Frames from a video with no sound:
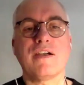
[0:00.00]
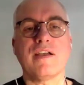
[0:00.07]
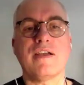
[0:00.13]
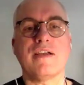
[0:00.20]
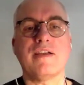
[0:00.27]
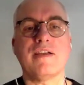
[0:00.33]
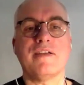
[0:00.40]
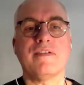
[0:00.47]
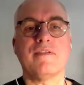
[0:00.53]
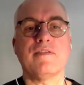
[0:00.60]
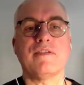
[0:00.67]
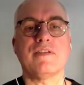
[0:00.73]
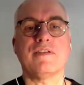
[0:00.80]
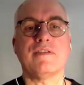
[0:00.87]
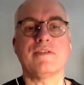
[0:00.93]

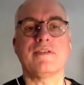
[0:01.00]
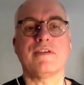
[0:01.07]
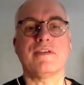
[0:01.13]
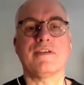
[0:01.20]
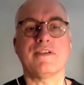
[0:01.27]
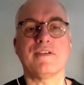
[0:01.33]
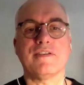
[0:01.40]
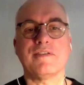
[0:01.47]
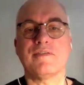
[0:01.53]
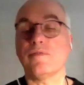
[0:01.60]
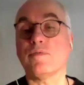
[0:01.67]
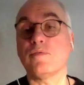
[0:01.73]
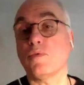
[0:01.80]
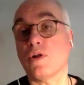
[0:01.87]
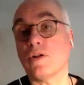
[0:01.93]
and
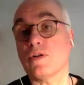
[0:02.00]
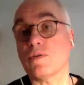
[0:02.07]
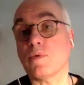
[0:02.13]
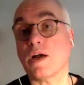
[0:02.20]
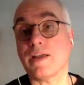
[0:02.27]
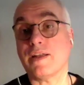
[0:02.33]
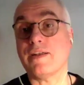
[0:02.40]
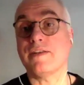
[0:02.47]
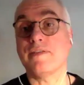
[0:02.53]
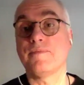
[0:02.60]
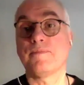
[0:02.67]
worldwide.